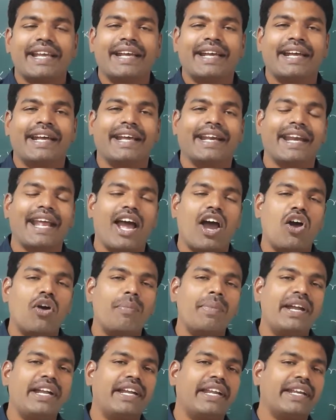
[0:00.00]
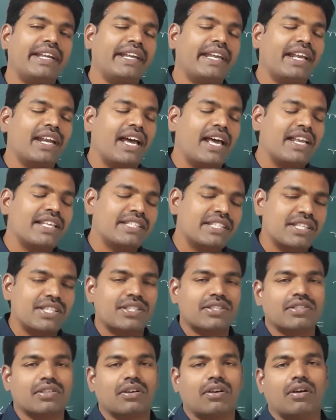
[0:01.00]
gravimetric
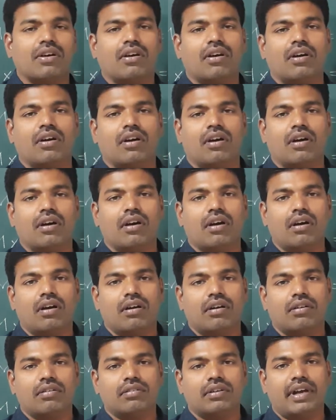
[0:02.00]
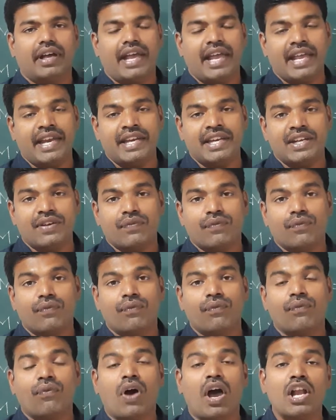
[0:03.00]
analysis and
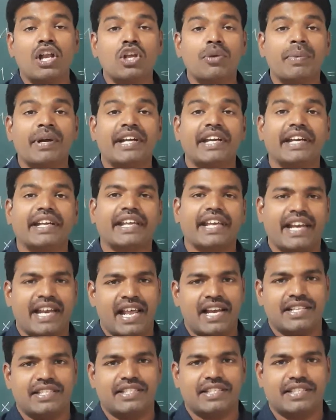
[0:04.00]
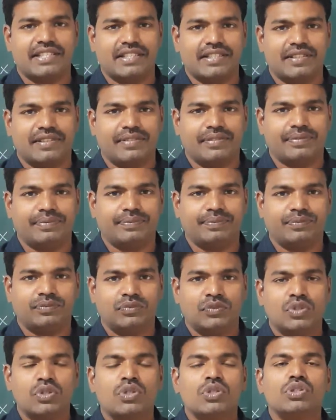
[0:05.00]
volumetric analysis.
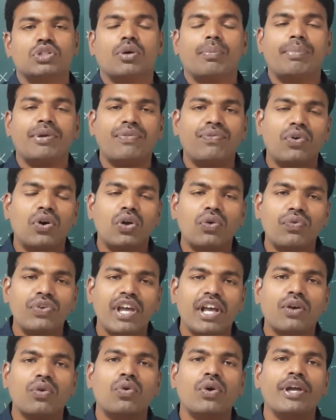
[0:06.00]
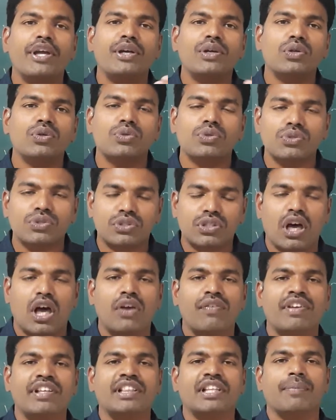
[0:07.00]
So, before we are going to
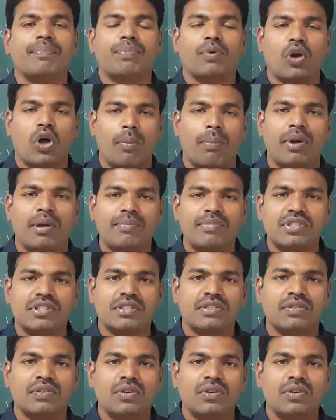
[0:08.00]
solving the problems,